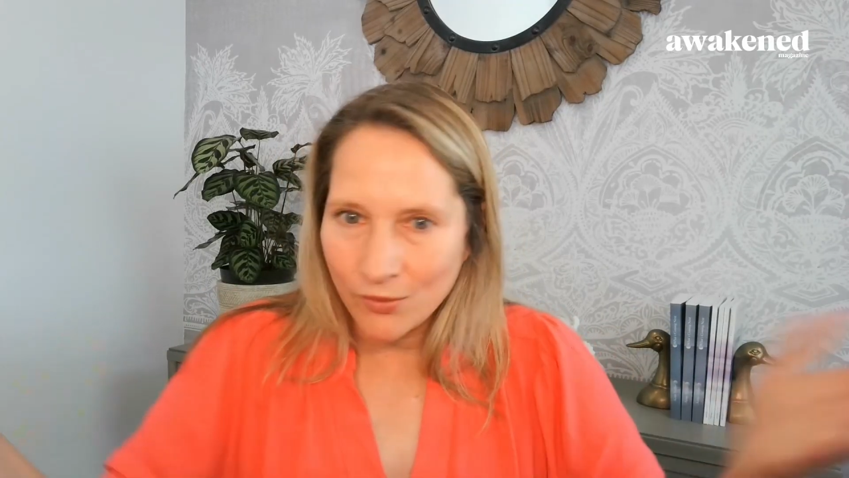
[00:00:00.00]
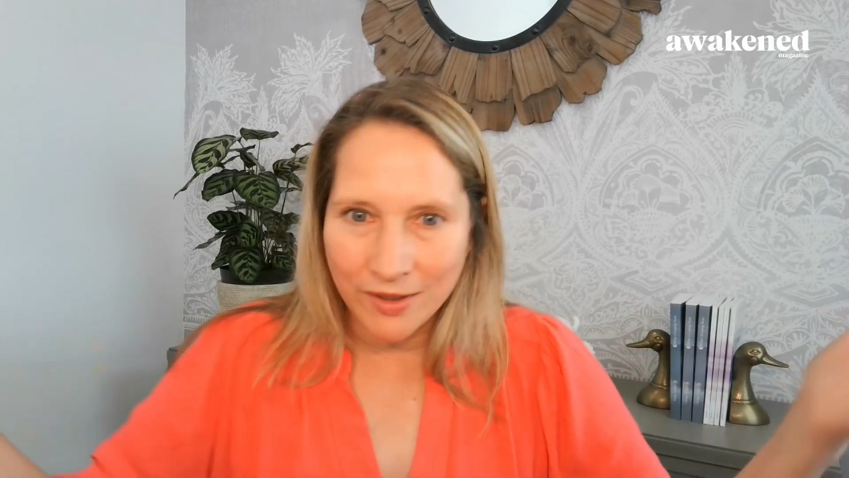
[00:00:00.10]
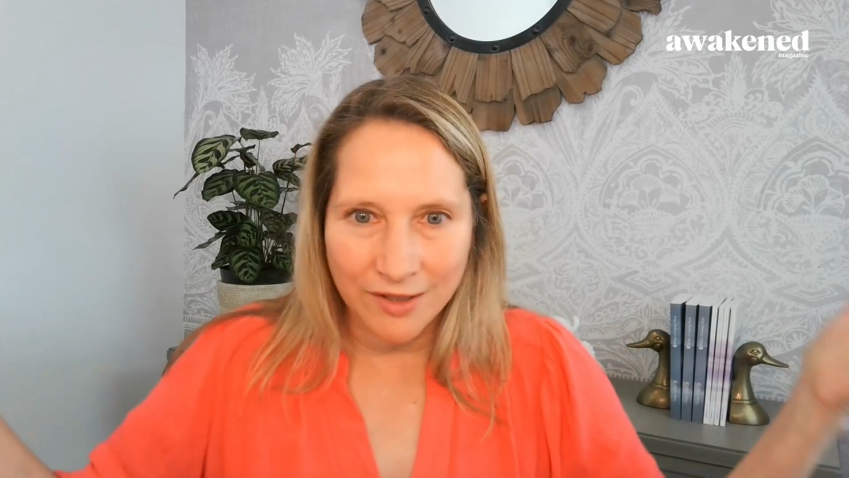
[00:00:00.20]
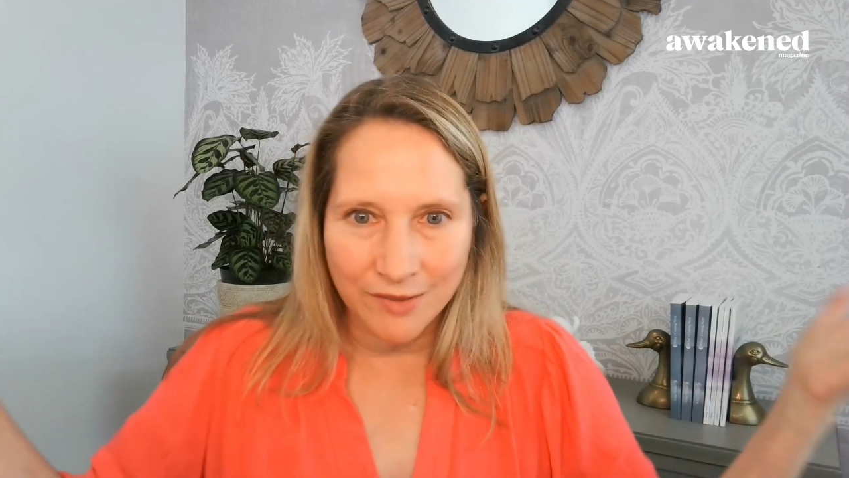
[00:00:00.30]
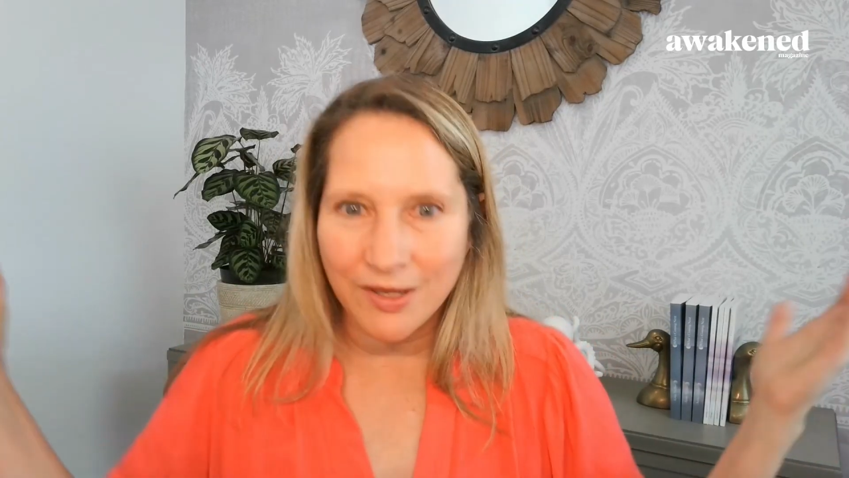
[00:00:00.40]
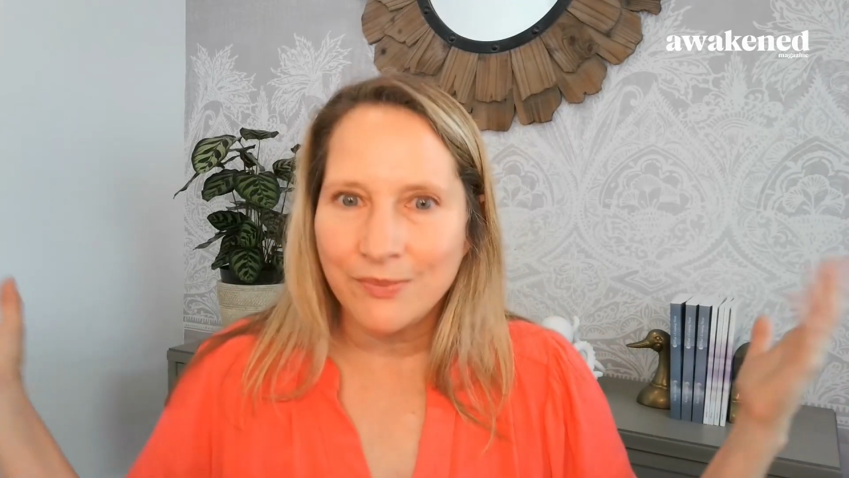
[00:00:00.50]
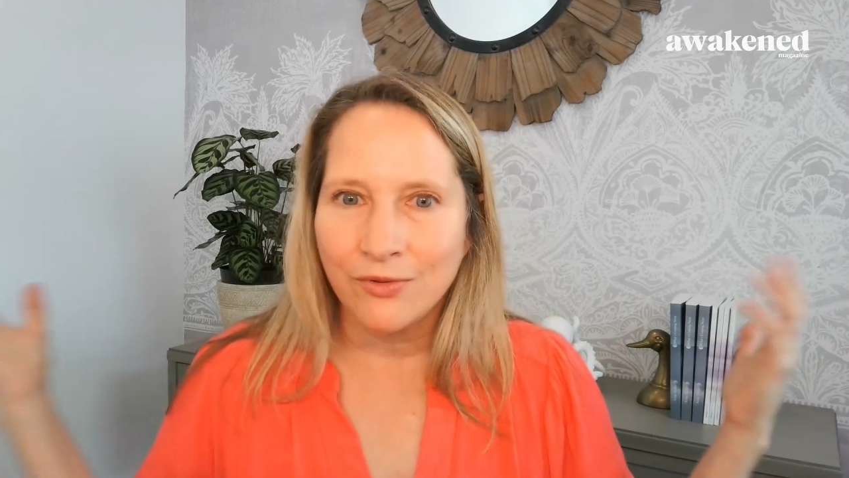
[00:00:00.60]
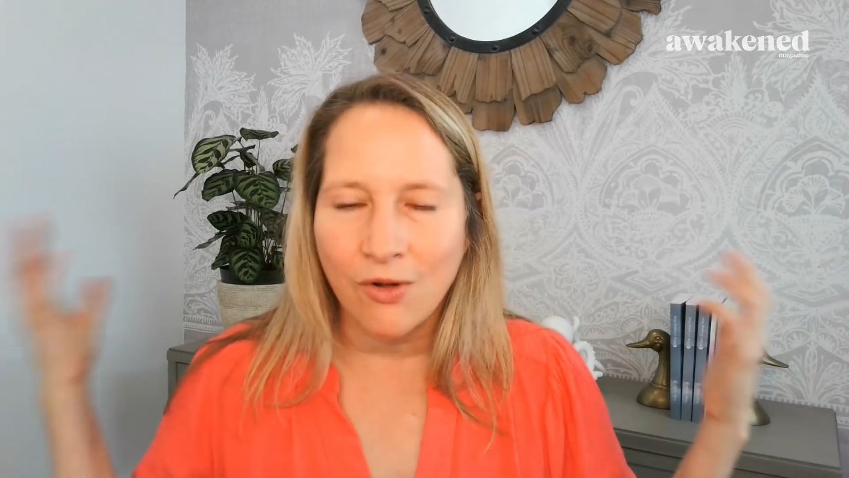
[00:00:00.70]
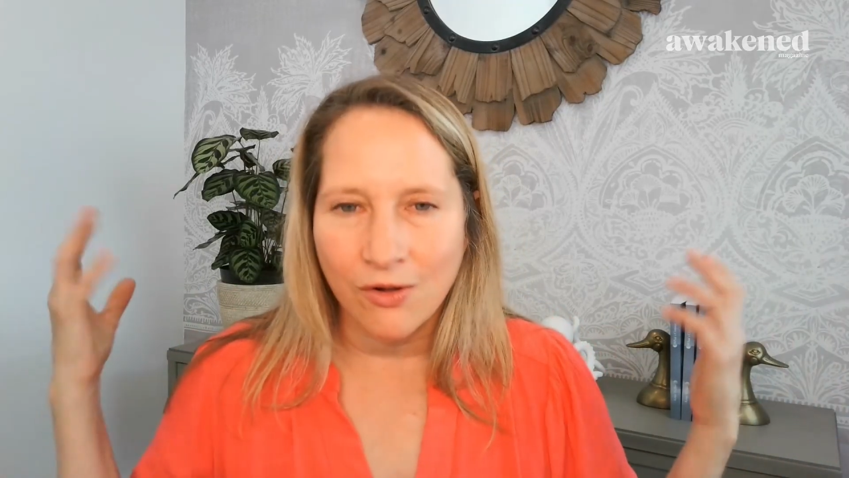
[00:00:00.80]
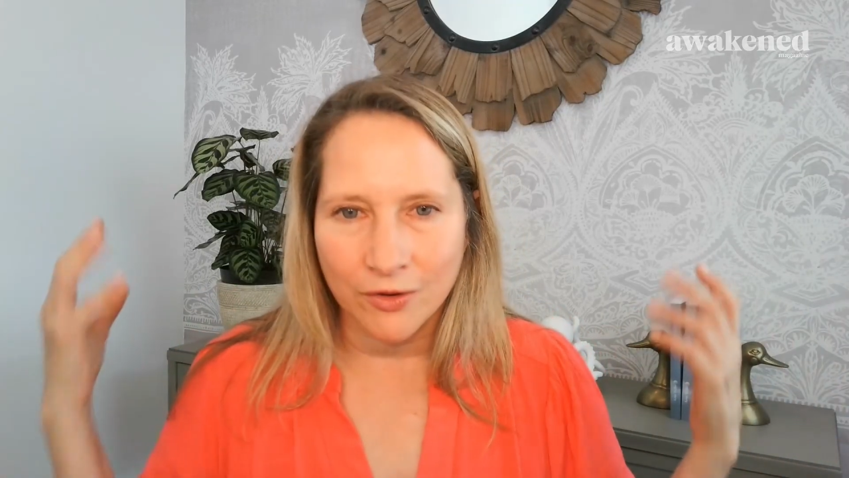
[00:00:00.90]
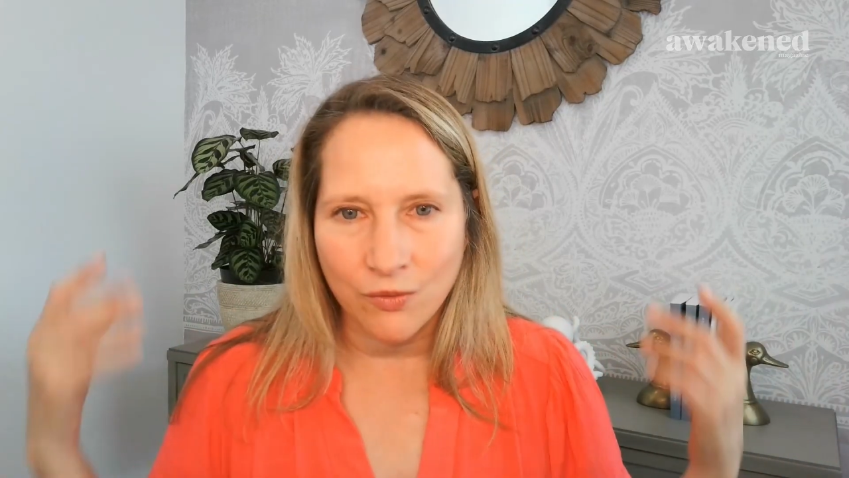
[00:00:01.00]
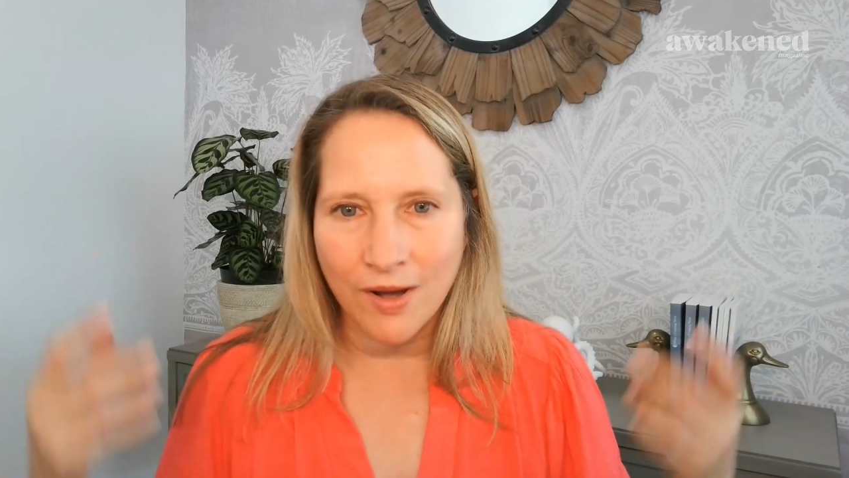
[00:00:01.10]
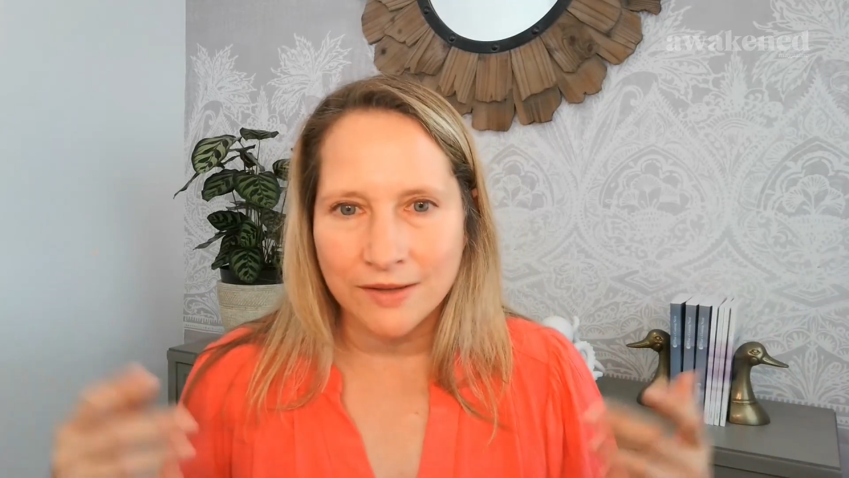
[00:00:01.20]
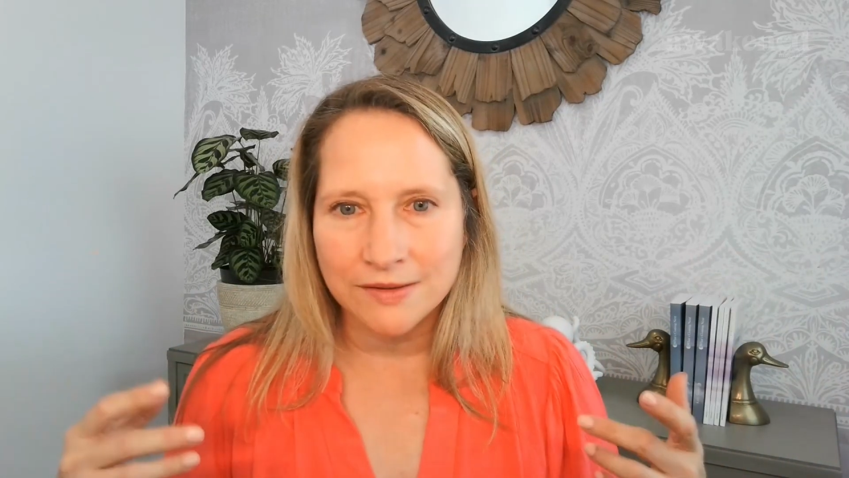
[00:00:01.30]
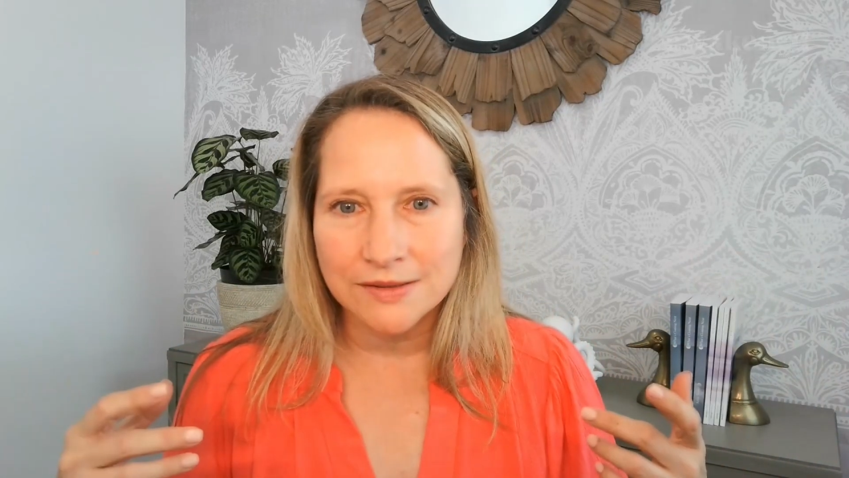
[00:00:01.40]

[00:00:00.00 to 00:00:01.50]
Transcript: many people all at once?